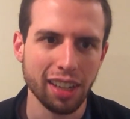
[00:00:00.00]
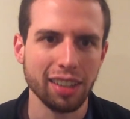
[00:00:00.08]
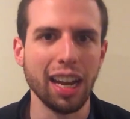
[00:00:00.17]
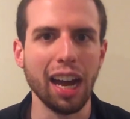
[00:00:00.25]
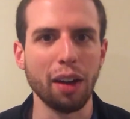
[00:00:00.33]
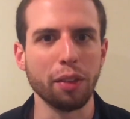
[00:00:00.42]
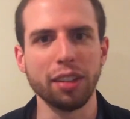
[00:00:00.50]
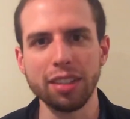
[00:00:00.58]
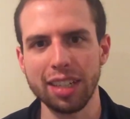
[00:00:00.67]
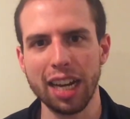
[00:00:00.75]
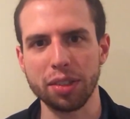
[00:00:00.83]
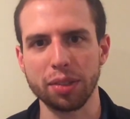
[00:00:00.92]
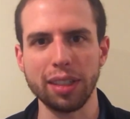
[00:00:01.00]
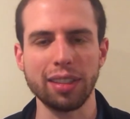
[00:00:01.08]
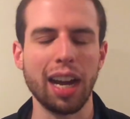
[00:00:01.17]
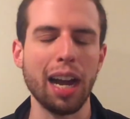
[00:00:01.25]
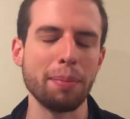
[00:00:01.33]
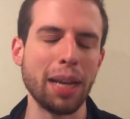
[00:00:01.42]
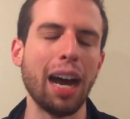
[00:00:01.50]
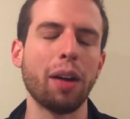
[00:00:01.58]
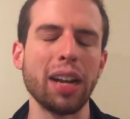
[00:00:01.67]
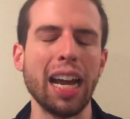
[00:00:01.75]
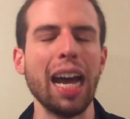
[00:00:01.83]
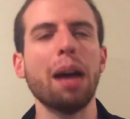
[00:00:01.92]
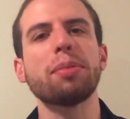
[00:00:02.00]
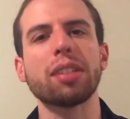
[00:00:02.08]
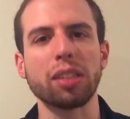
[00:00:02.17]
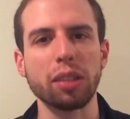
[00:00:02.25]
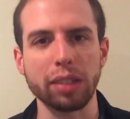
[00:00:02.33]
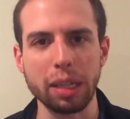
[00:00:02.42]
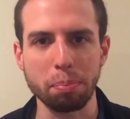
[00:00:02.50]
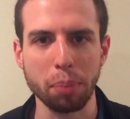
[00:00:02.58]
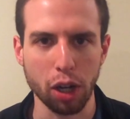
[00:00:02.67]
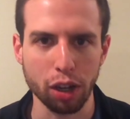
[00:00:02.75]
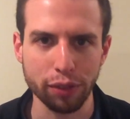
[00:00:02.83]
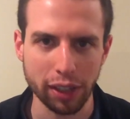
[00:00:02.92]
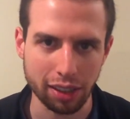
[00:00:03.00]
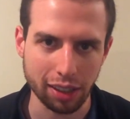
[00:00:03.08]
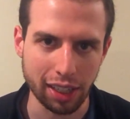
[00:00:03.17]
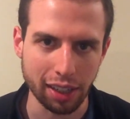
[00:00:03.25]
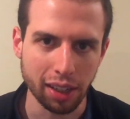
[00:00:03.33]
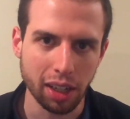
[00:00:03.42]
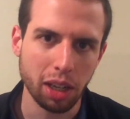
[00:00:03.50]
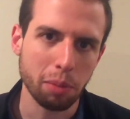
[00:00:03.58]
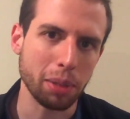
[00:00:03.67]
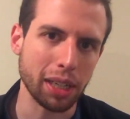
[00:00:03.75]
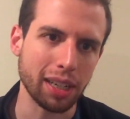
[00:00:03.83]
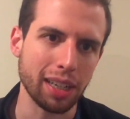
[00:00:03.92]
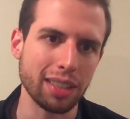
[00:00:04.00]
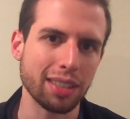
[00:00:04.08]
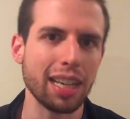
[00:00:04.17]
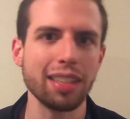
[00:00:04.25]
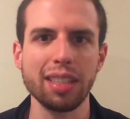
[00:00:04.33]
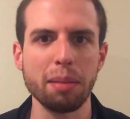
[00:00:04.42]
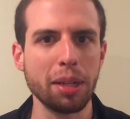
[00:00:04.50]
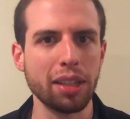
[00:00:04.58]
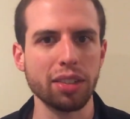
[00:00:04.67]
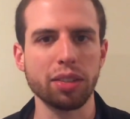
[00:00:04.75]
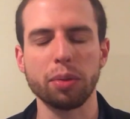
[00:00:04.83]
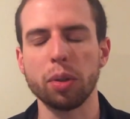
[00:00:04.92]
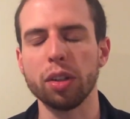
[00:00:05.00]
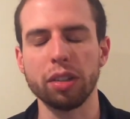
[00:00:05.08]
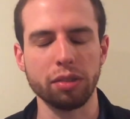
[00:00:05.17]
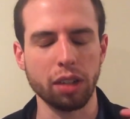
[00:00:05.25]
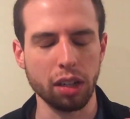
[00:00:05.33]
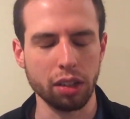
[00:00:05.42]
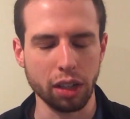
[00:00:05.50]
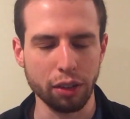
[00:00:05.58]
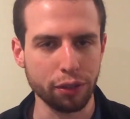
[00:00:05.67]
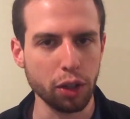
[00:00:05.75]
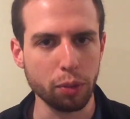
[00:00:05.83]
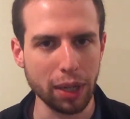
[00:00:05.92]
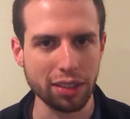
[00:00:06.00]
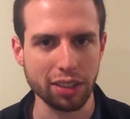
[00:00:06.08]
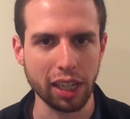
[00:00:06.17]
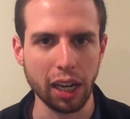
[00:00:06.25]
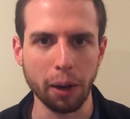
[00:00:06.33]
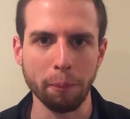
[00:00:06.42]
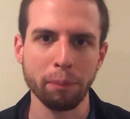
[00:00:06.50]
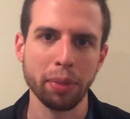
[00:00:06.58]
Now, this actually timed out absolutely perfectly because they sent me this award a few weeks ago,